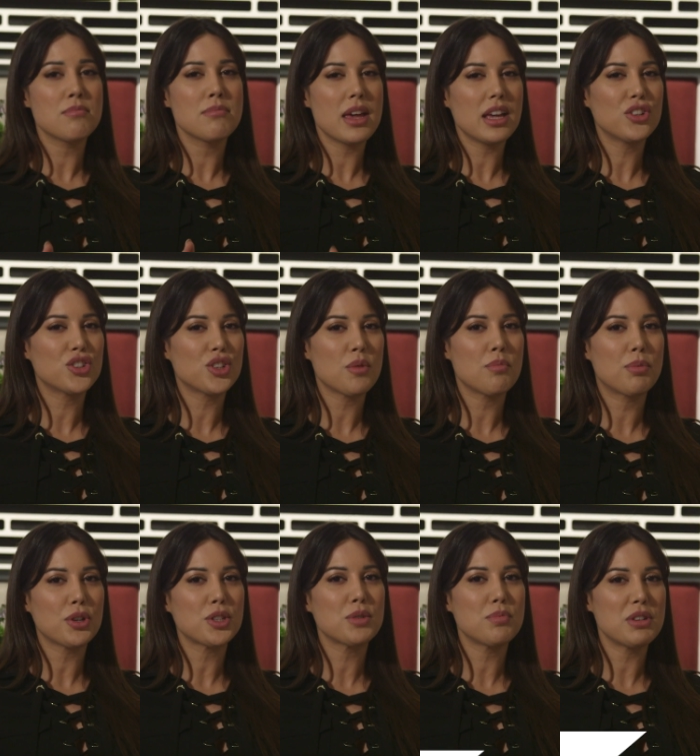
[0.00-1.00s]
Make sure
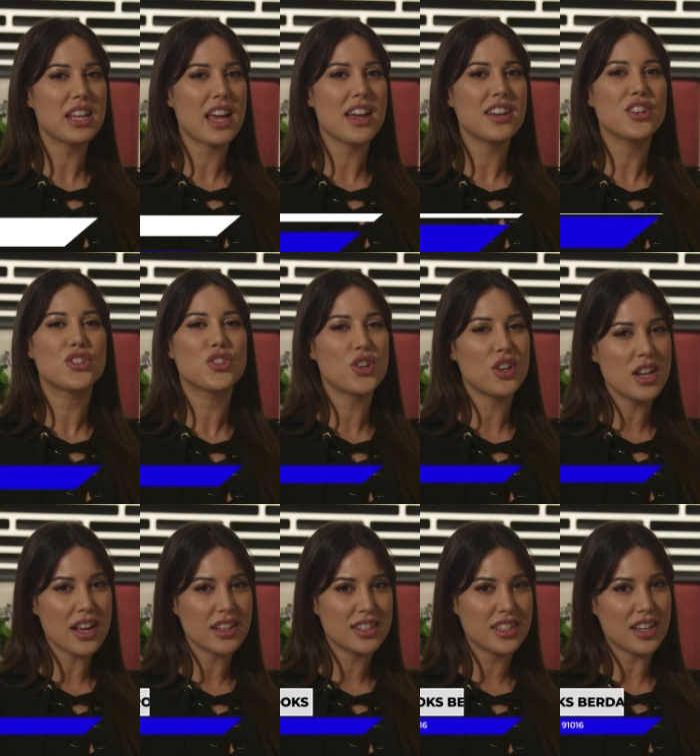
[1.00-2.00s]
Brooks Berdan is your
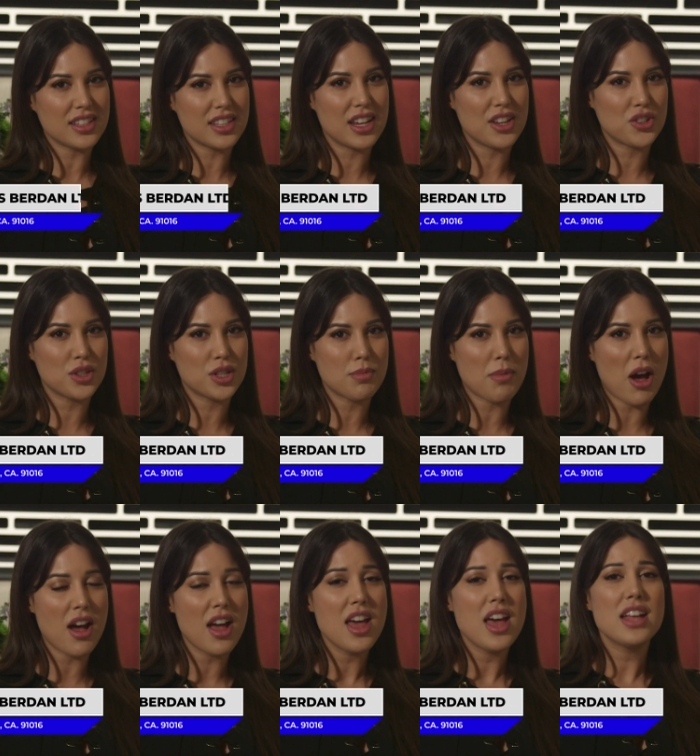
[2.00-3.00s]
next destination
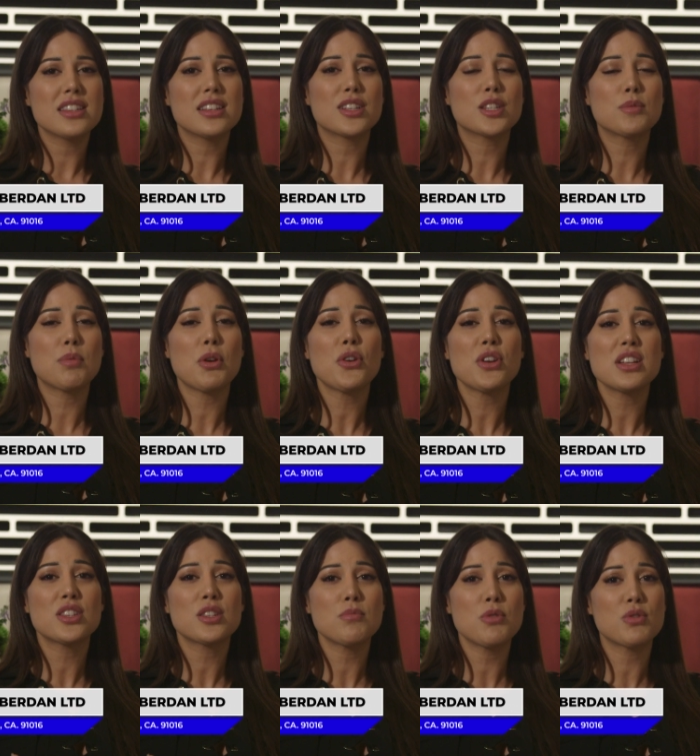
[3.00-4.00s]
spot to
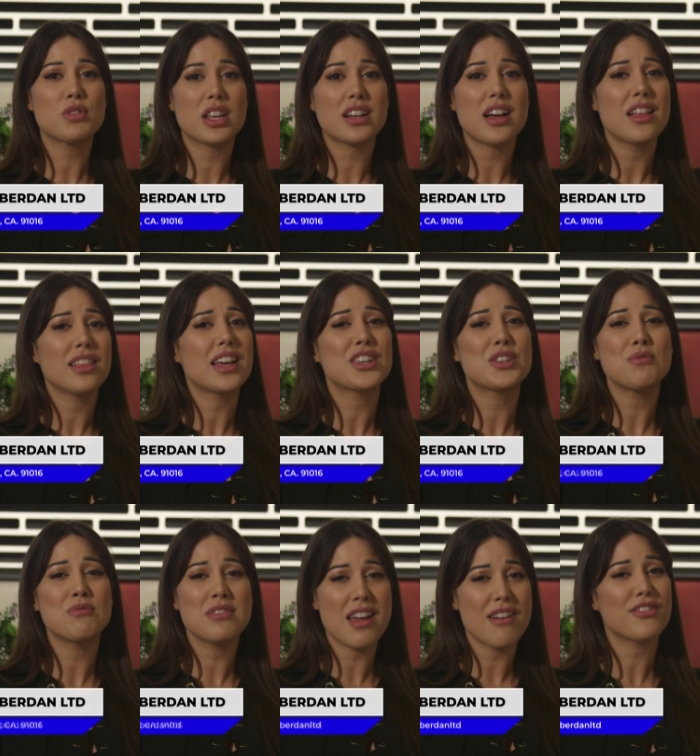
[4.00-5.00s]
experience music like
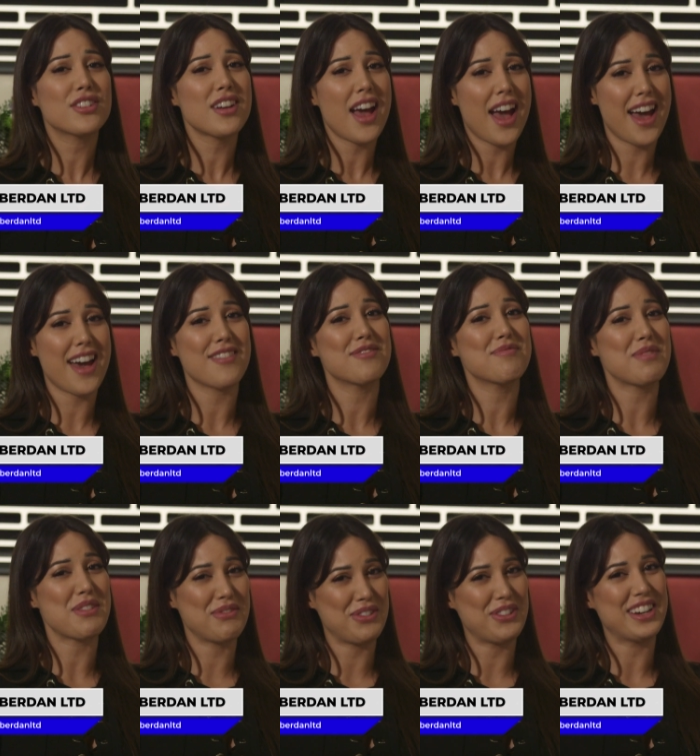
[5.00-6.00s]
you never have
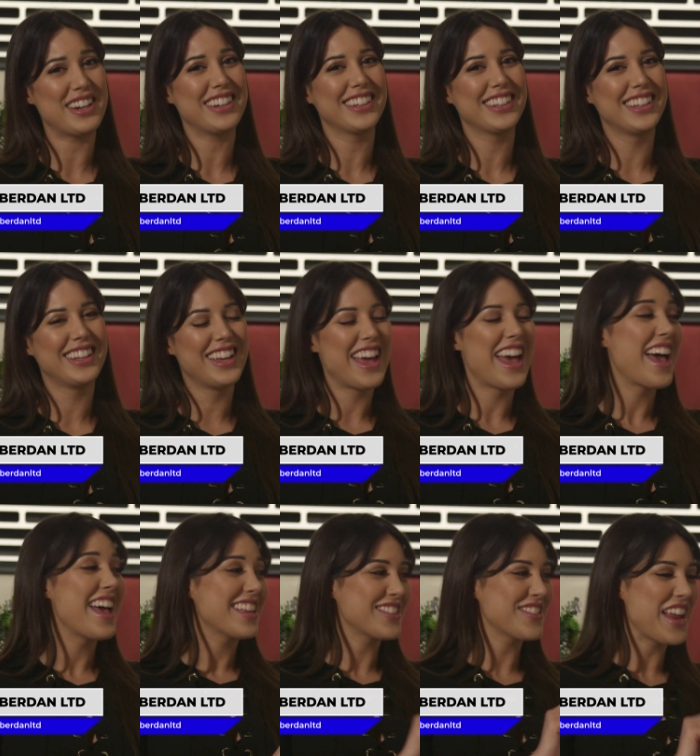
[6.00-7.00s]
before.
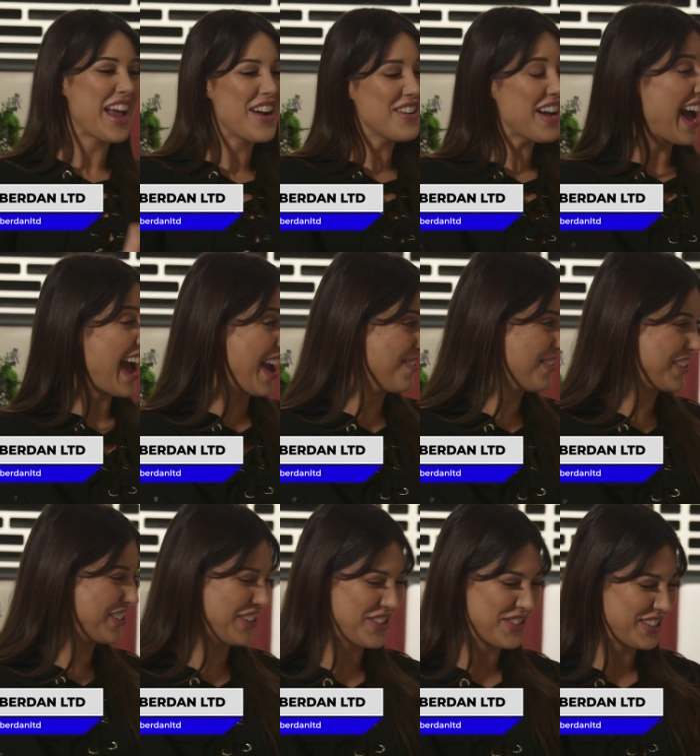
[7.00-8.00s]
So now I
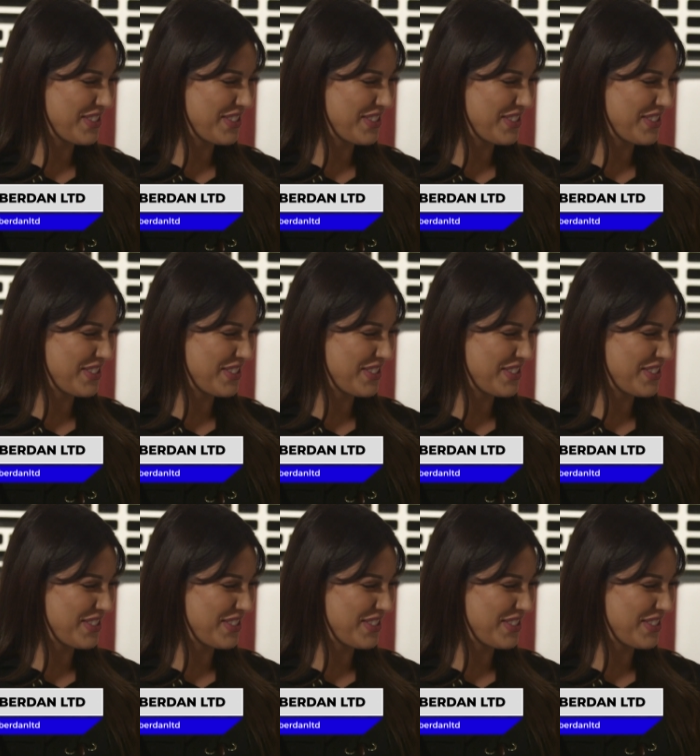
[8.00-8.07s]
want to show you